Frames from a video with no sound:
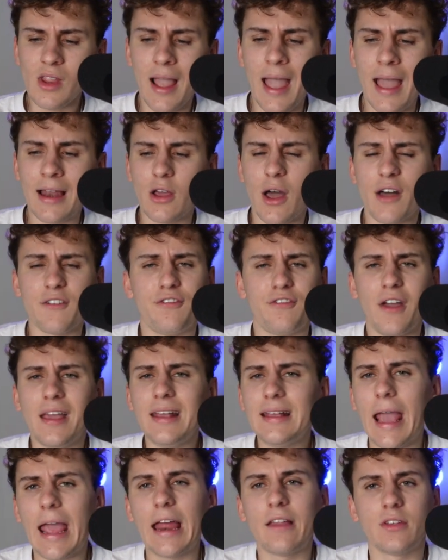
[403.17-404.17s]
and have
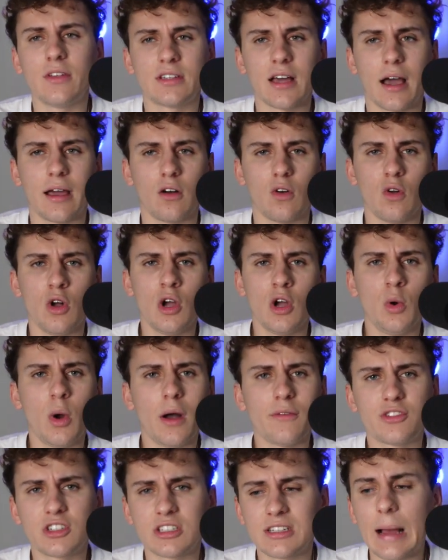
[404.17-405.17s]
vacated the title, who
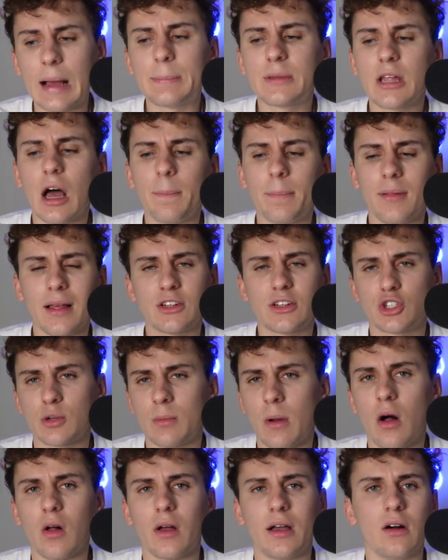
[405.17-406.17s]
have stepped up like
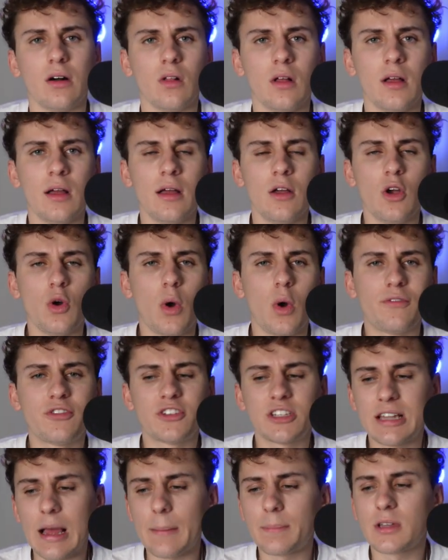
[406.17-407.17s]
Jamal Hill, who have
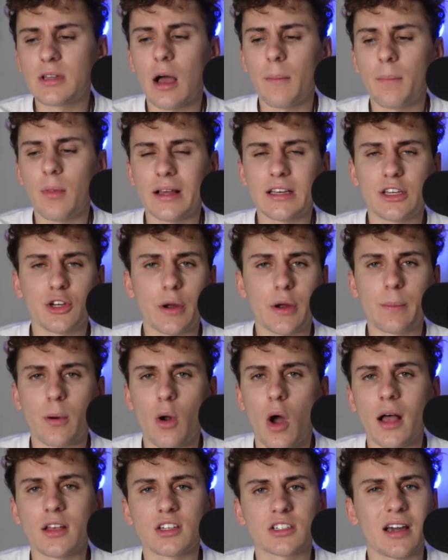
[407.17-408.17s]
stepped up like Yuri
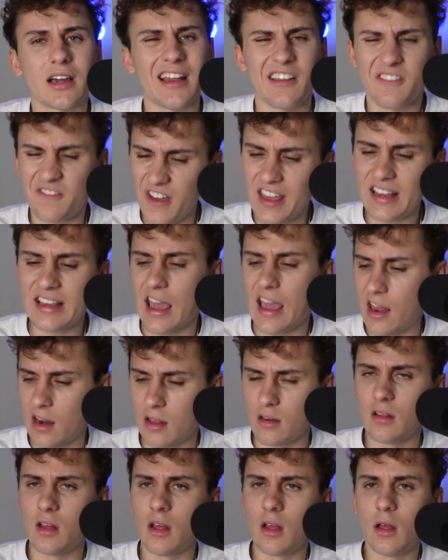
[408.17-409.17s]
Prochazka, and have
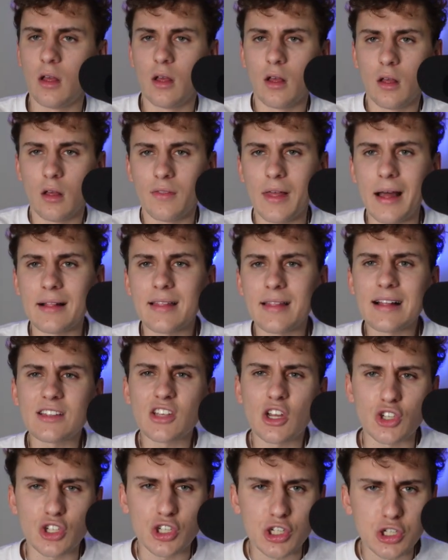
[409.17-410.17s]
vacated.
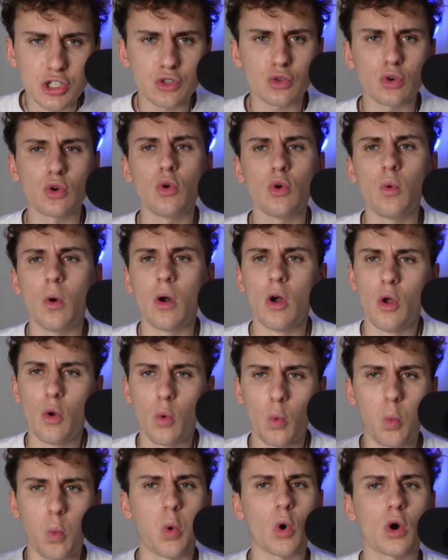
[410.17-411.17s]
That's a true,
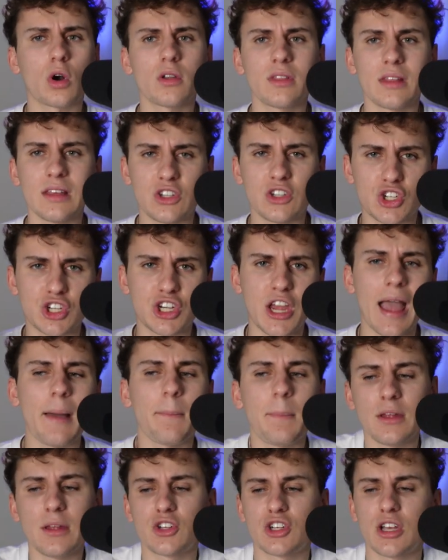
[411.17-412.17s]
worthy,
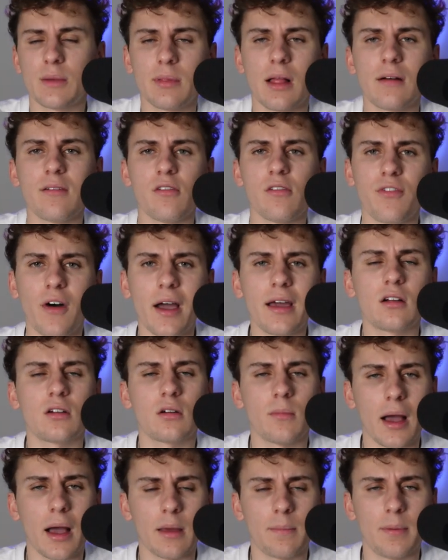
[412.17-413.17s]
championship-level fighter,
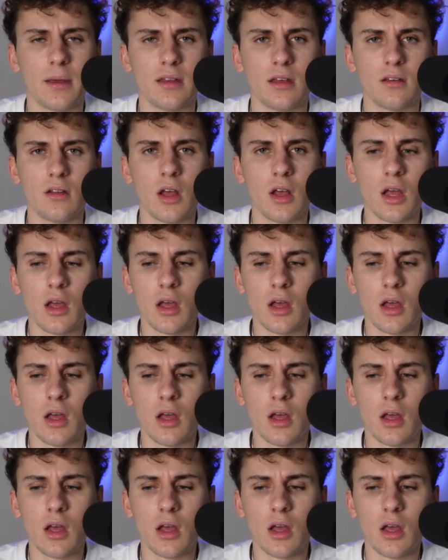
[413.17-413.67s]
in my opinion.